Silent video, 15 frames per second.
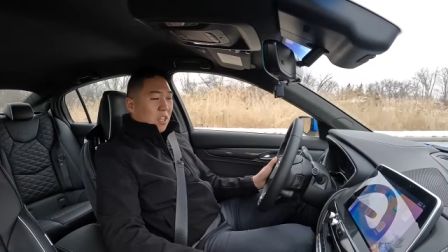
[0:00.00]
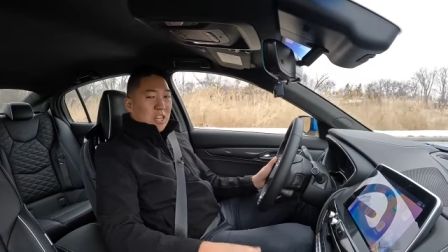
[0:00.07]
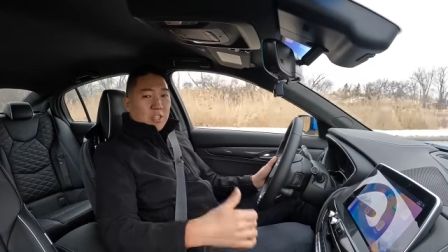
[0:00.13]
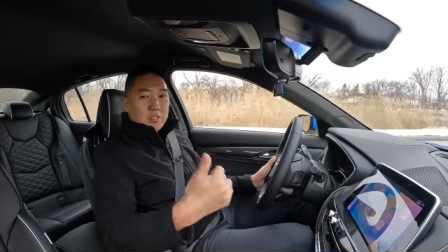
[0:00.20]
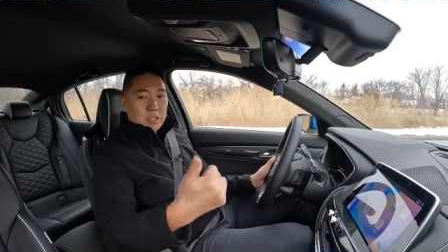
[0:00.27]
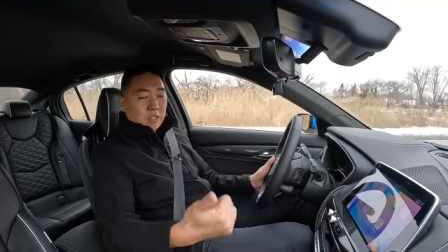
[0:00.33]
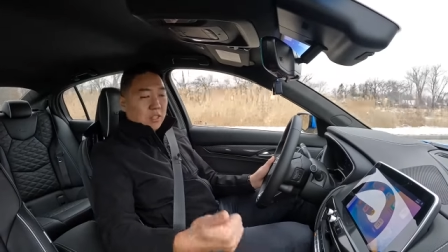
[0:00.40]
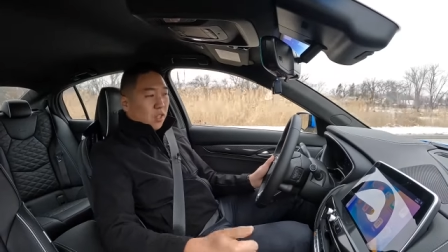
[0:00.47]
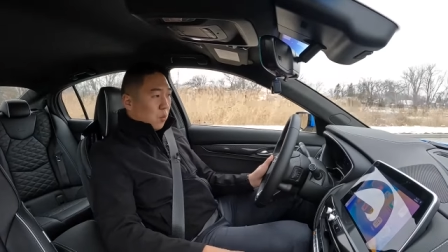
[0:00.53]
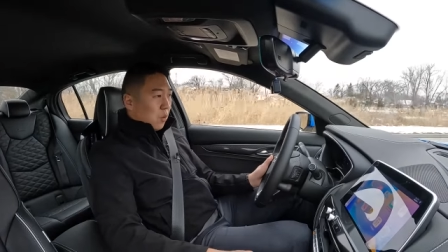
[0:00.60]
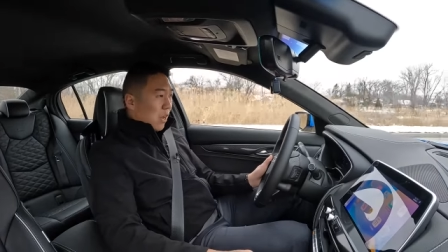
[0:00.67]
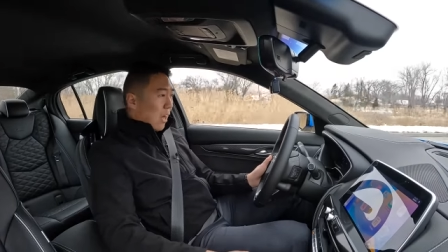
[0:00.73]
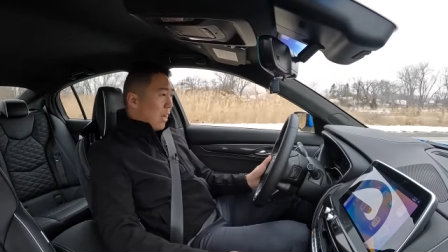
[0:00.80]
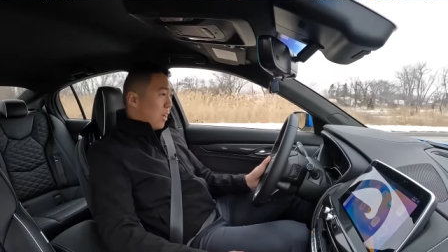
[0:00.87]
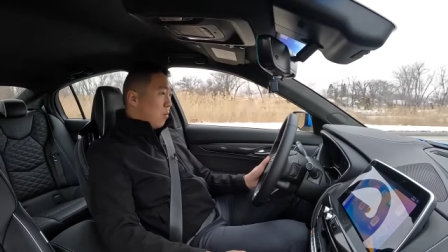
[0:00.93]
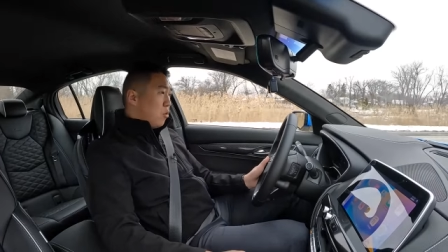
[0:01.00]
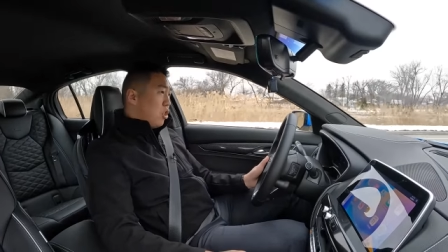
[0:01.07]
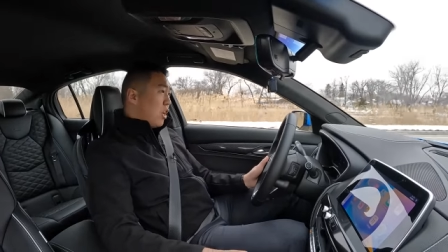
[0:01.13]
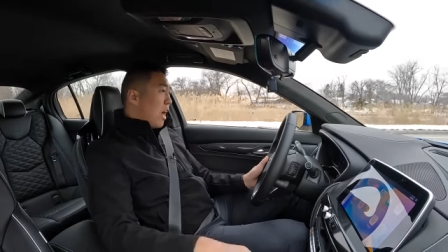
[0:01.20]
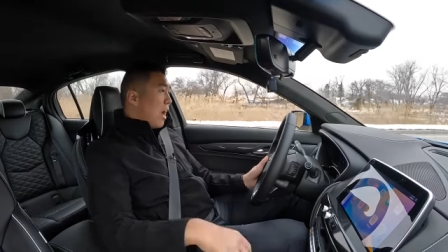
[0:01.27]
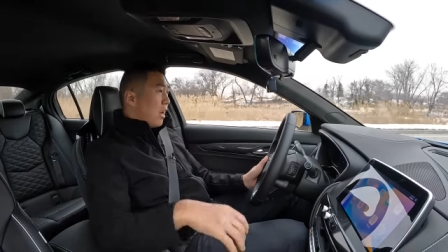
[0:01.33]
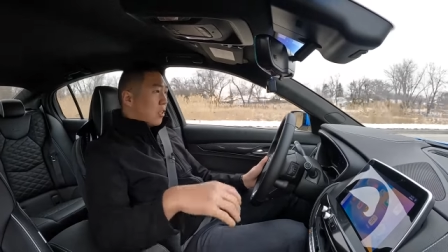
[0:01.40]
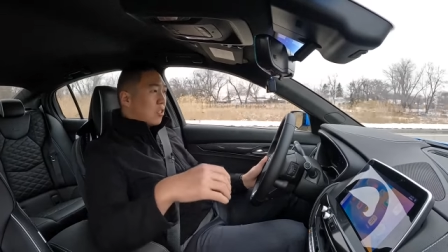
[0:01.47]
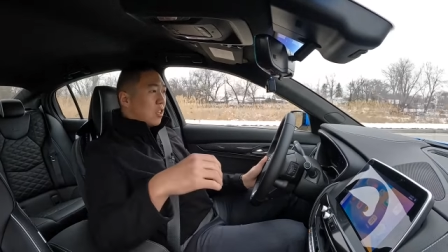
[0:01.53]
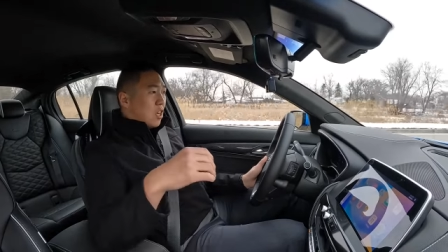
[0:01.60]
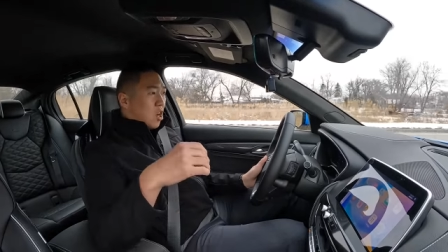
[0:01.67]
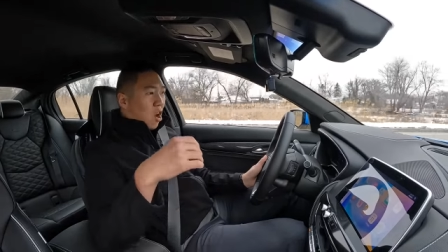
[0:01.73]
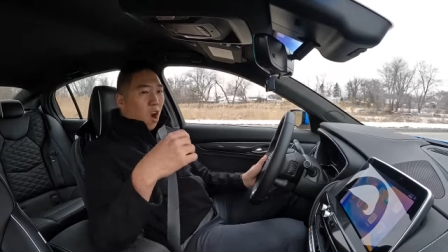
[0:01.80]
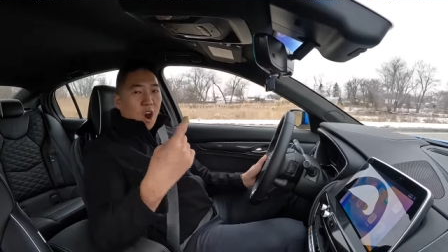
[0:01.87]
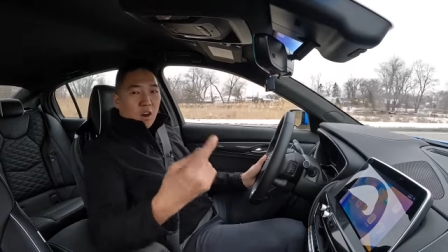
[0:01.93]
E63 AMGs,
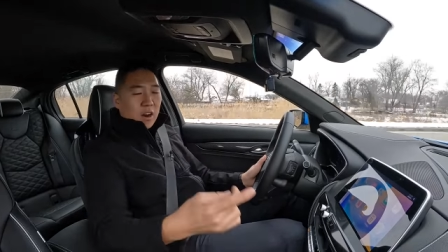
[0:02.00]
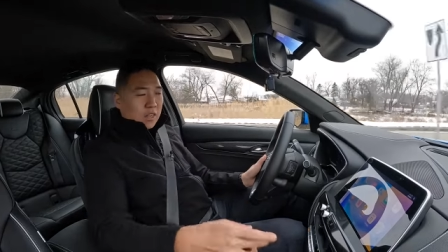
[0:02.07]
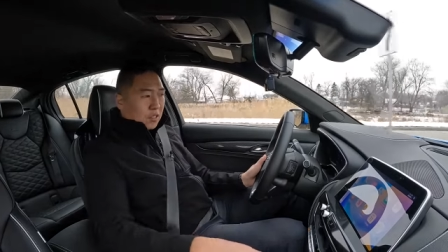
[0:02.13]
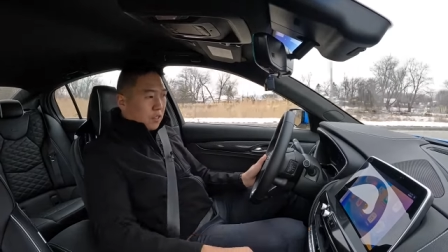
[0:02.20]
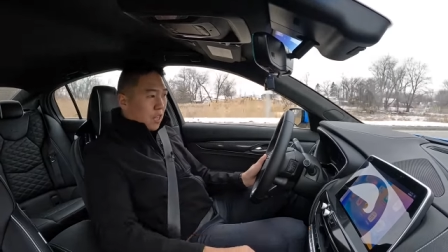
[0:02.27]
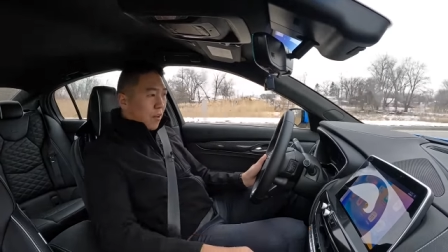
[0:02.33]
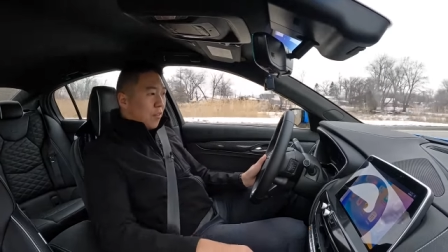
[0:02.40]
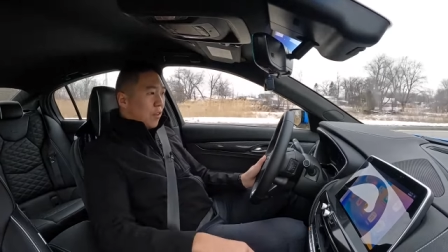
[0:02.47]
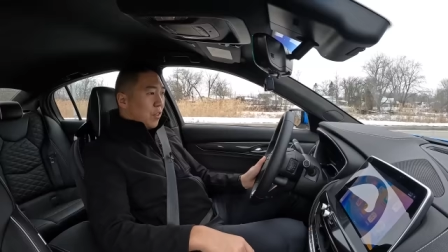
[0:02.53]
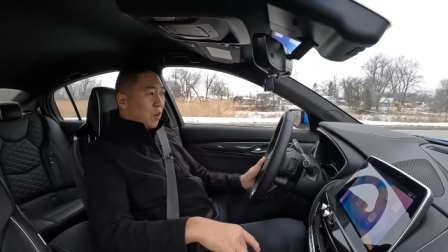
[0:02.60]
RS7,